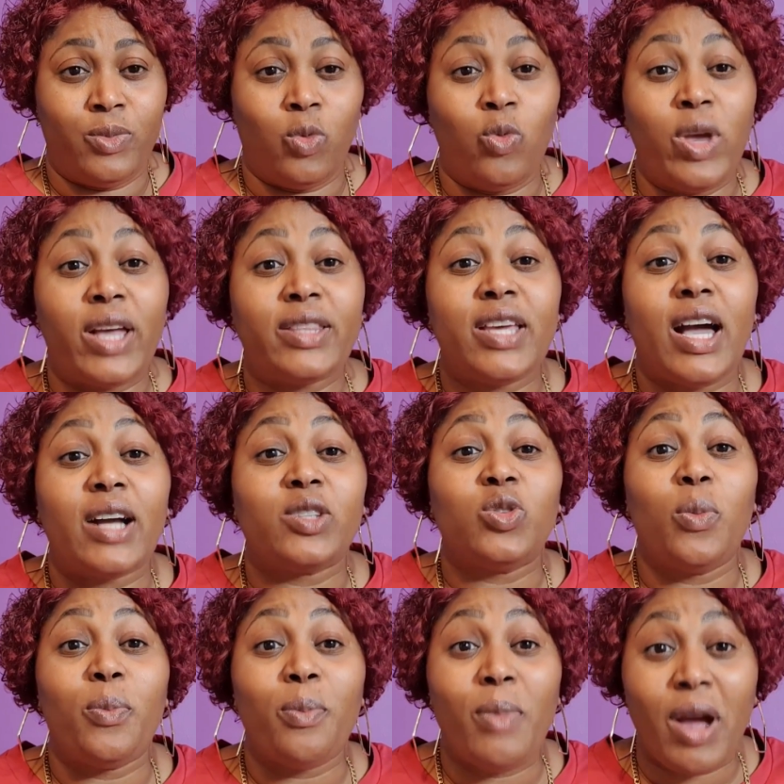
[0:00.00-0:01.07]
we are talk
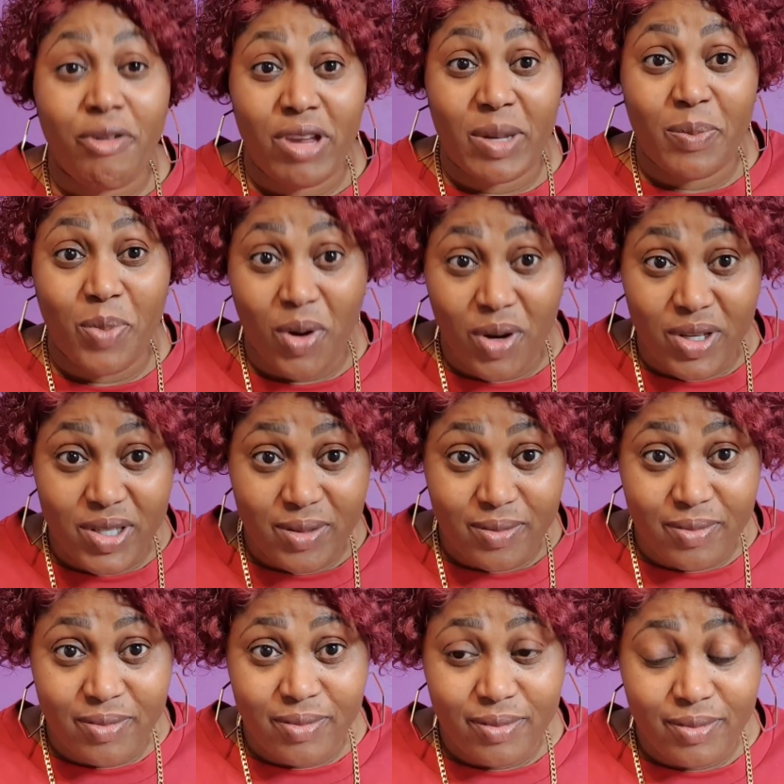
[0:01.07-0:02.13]
to married person,